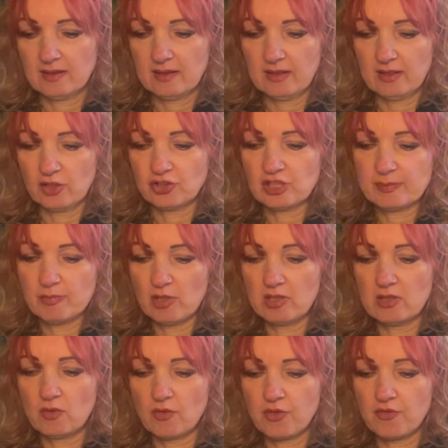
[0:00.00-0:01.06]
and I just put a
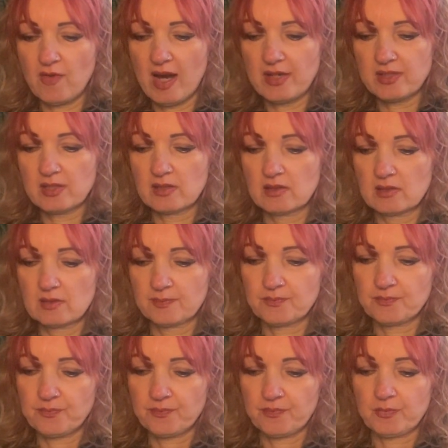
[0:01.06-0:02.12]
little thread,
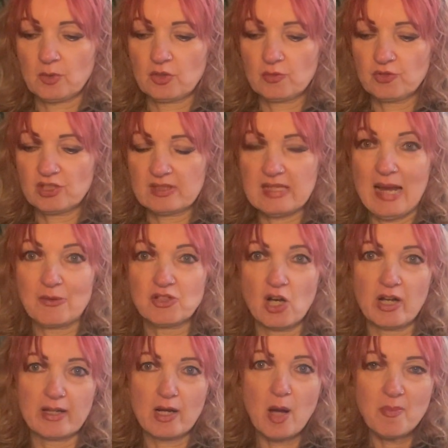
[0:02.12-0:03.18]
which is now
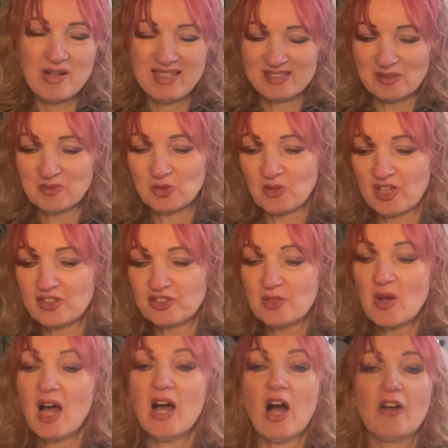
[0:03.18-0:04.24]
tying up as I'm talking to you.
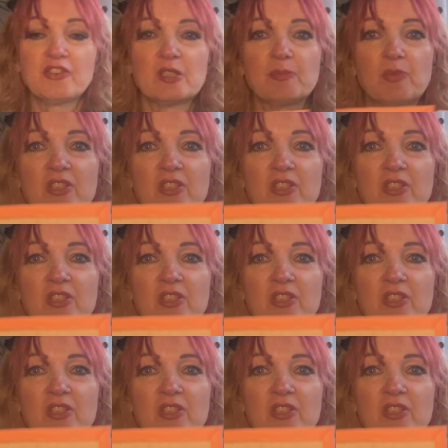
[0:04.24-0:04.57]
I just put